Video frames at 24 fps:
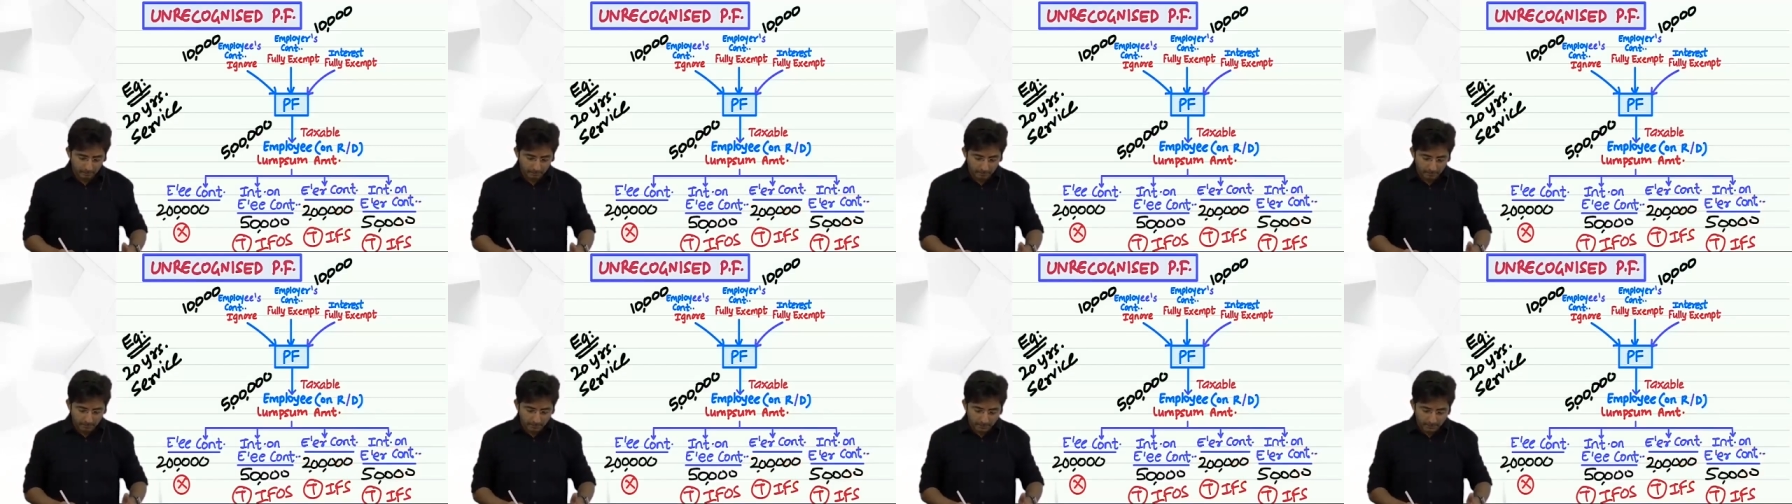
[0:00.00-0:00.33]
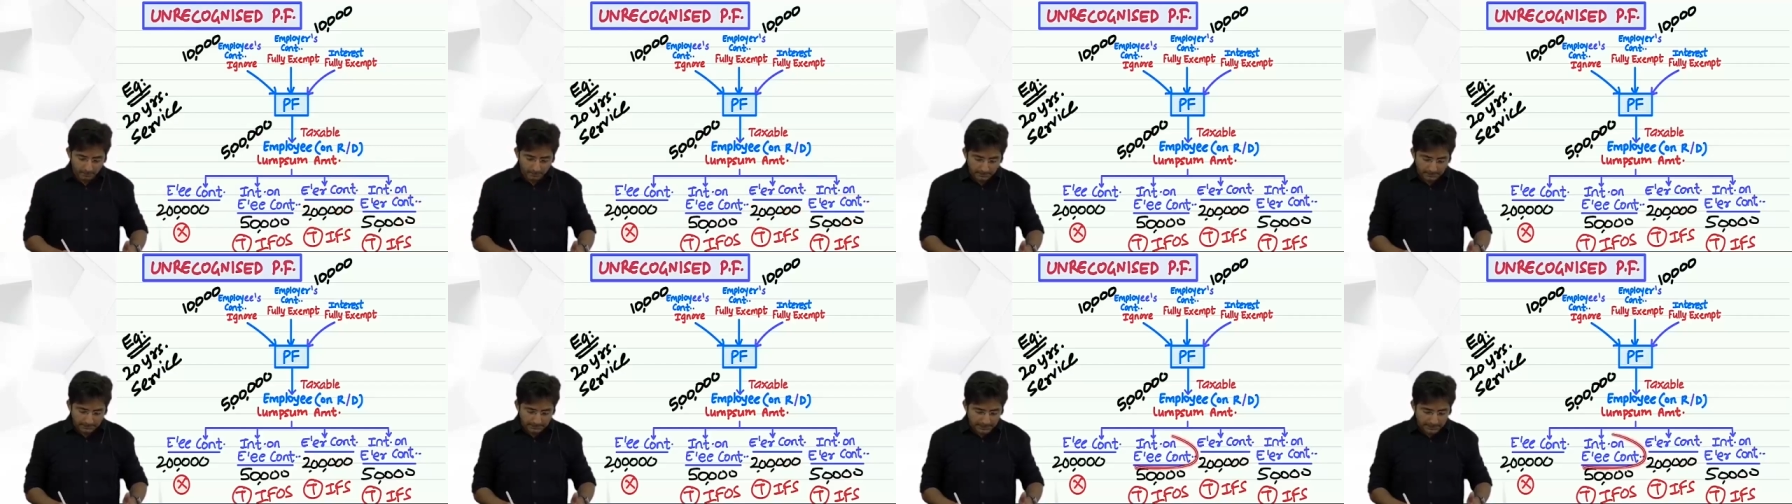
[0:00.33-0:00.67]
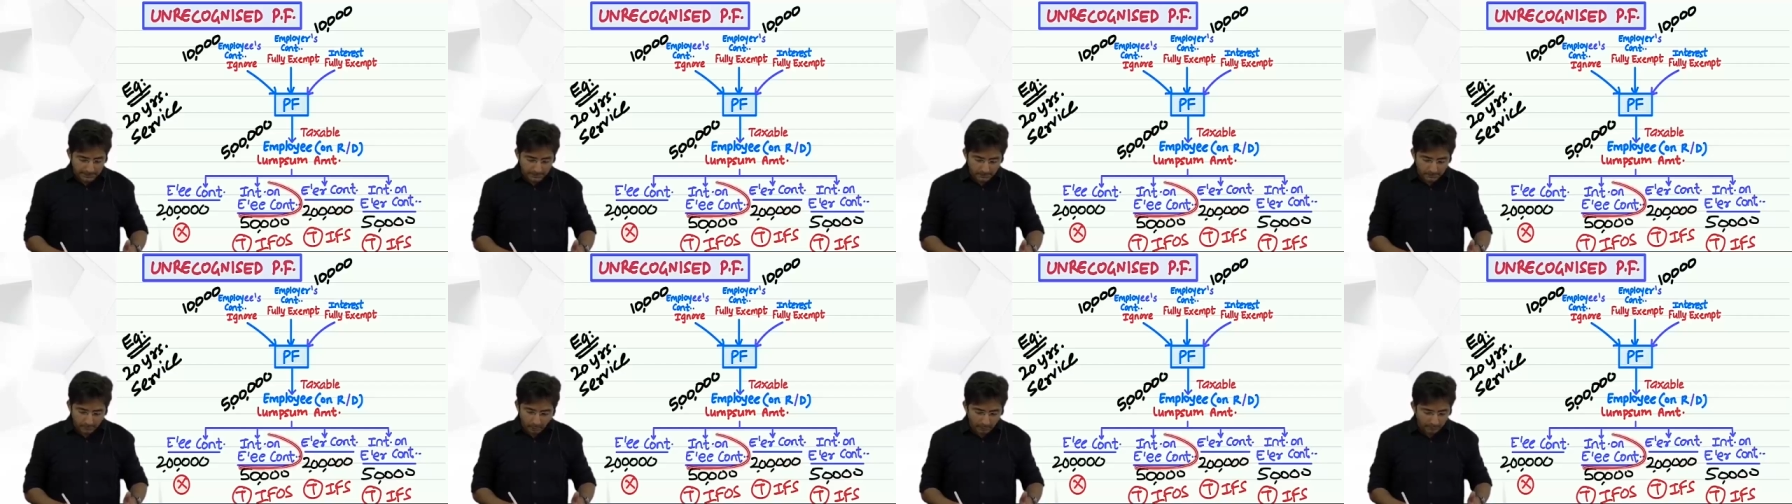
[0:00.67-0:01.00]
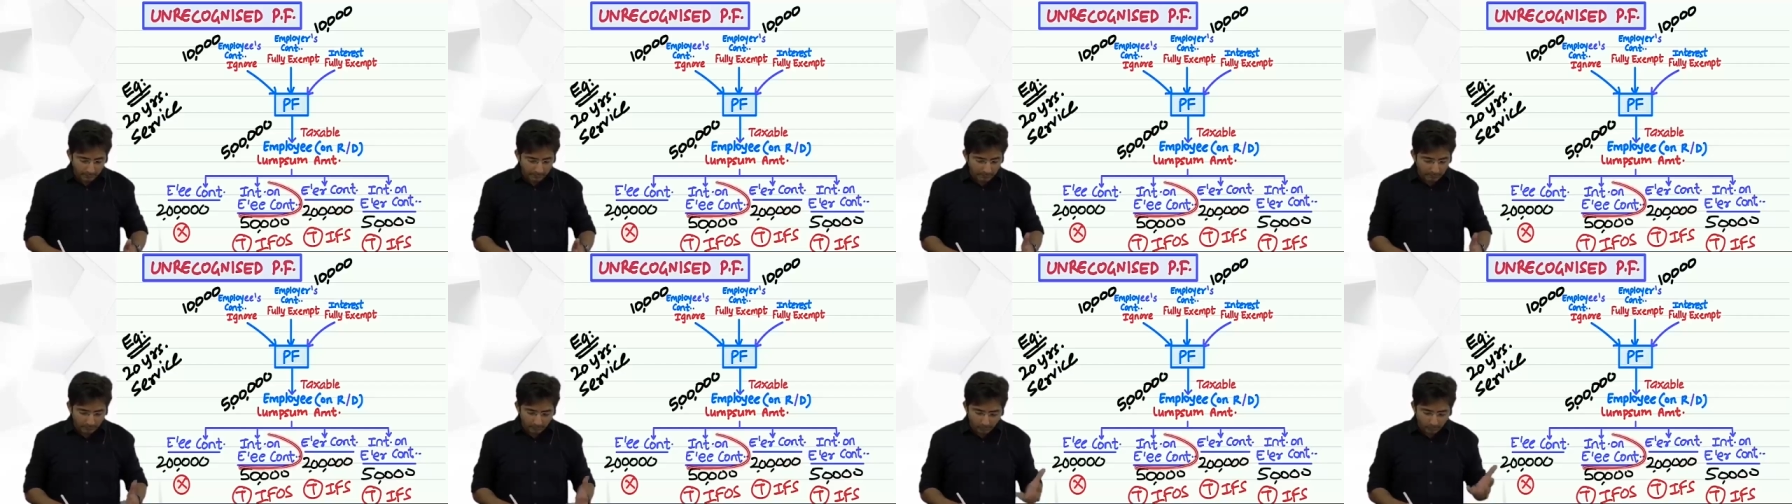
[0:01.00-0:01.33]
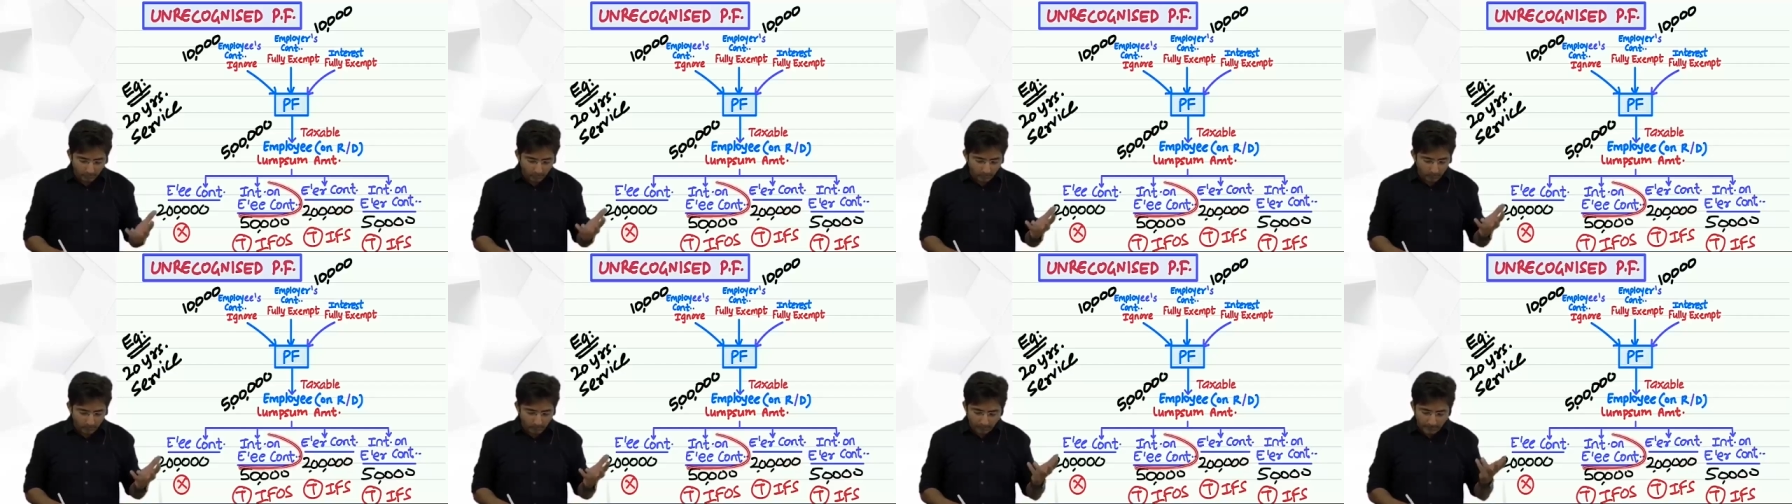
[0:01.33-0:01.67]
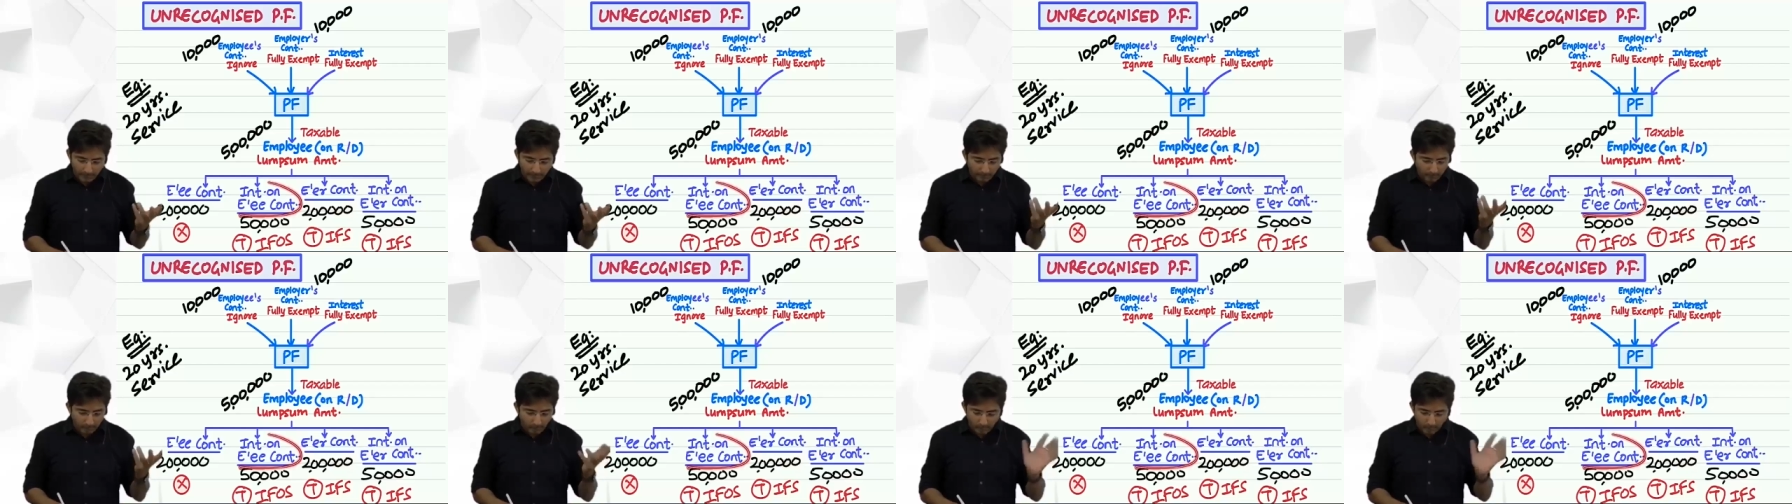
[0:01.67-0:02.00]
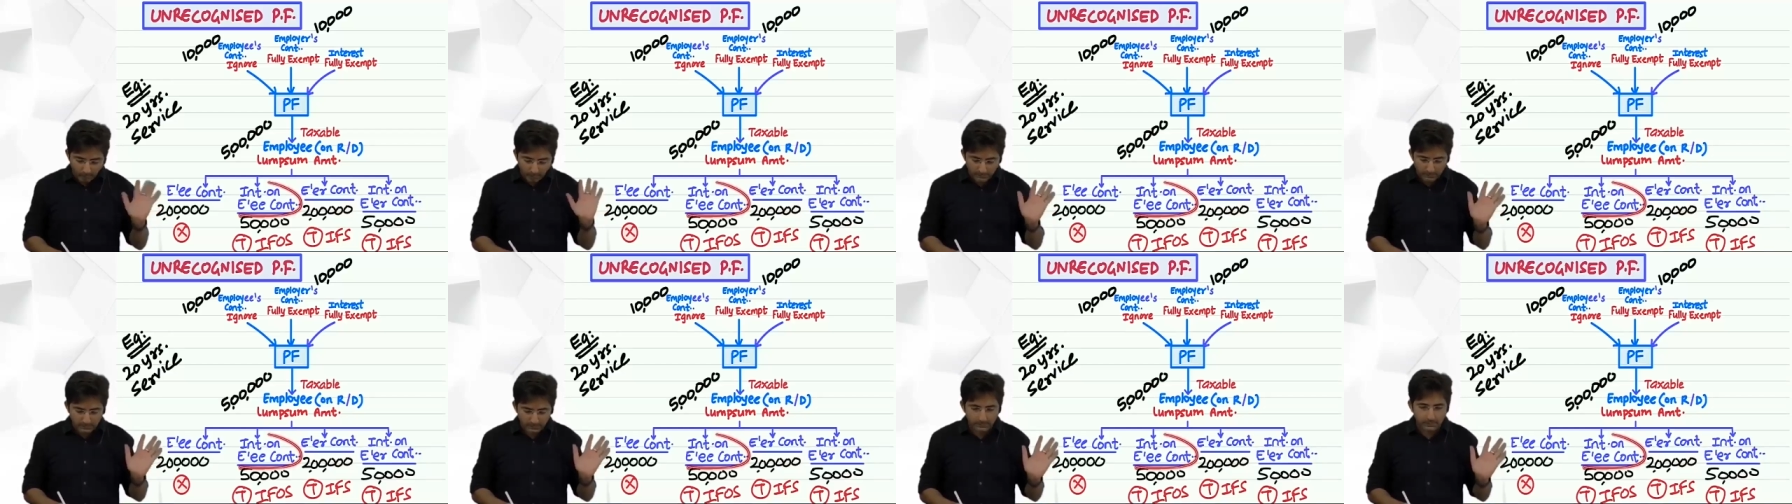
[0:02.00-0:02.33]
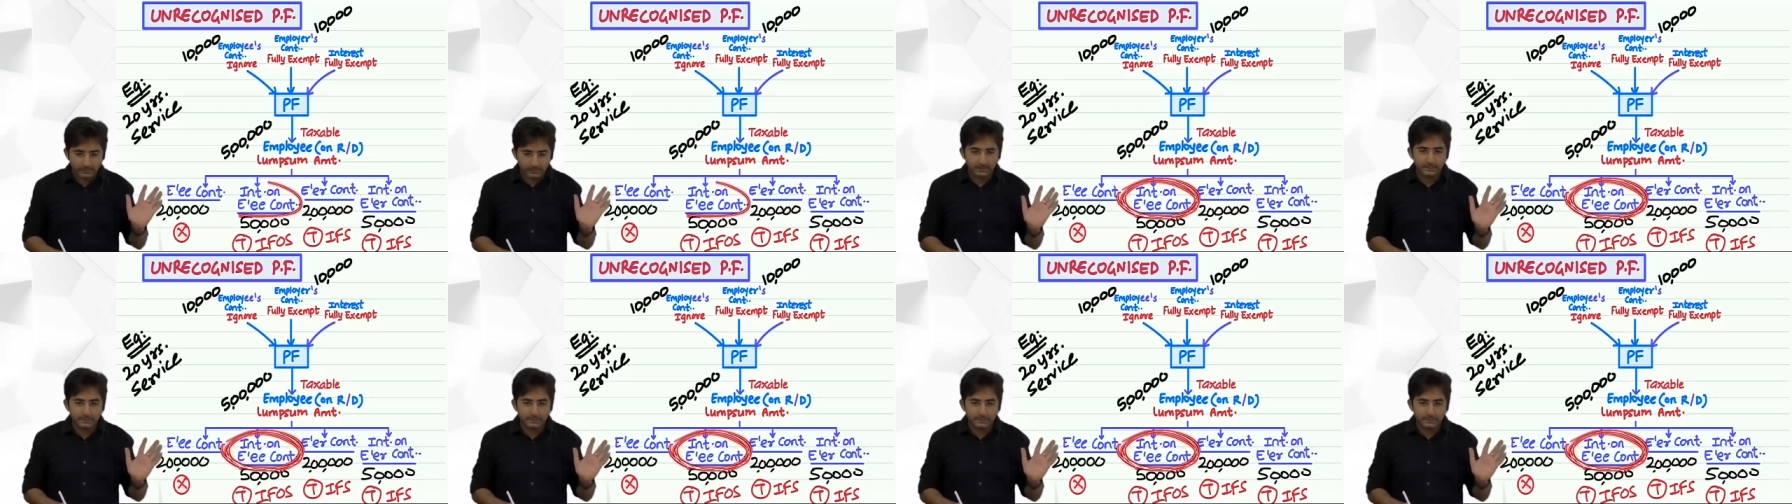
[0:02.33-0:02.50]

But this has not come from my boss,